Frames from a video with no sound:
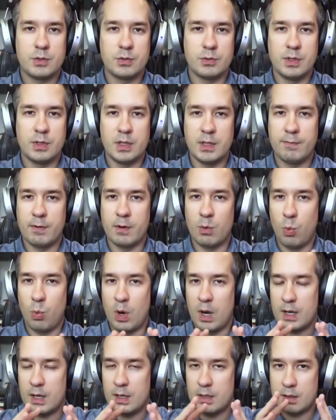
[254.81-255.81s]
to deliver
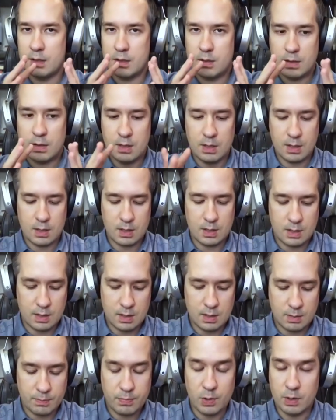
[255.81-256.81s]
one uh,